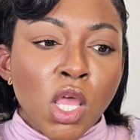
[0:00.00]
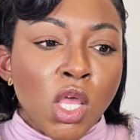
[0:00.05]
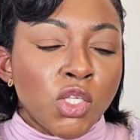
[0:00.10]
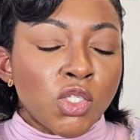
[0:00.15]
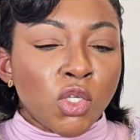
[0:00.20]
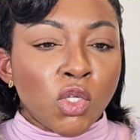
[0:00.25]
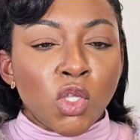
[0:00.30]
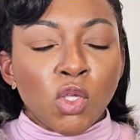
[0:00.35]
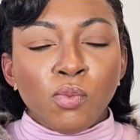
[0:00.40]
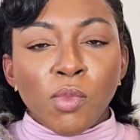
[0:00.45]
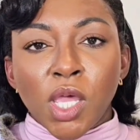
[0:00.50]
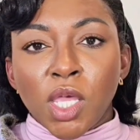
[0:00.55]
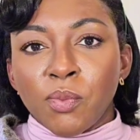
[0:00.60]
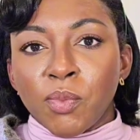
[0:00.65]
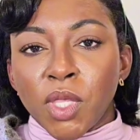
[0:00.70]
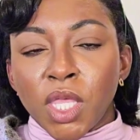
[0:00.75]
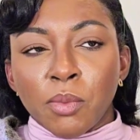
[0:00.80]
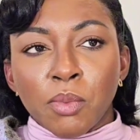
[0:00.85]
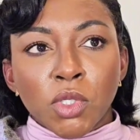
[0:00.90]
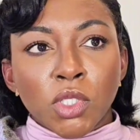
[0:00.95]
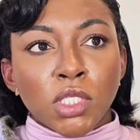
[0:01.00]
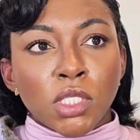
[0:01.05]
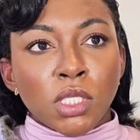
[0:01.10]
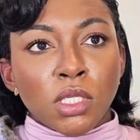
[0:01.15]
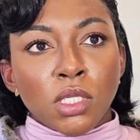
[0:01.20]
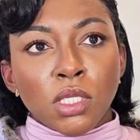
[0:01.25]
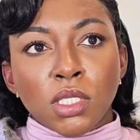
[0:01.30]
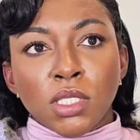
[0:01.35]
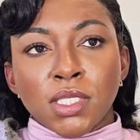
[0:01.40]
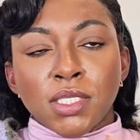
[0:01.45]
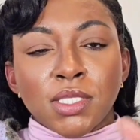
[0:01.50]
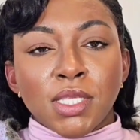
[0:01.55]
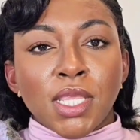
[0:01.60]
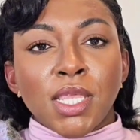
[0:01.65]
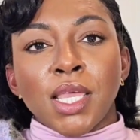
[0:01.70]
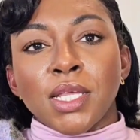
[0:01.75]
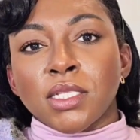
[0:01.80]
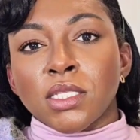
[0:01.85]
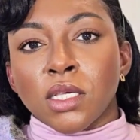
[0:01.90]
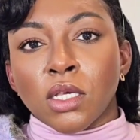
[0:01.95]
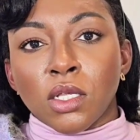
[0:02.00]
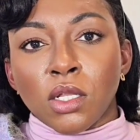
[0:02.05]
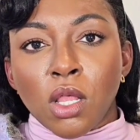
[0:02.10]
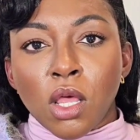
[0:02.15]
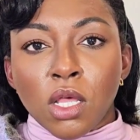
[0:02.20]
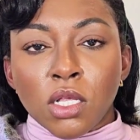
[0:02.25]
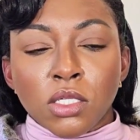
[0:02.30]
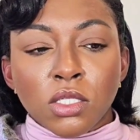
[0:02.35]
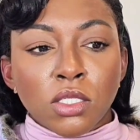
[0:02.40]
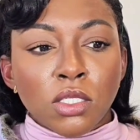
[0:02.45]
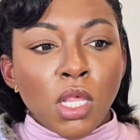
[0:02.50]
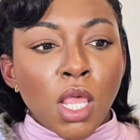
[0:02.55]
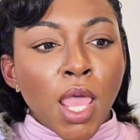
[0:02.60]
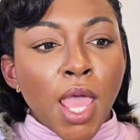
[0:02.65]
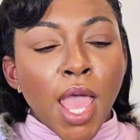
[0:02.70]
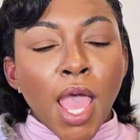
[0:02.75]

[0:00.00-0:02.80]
So you might be able to see at a glance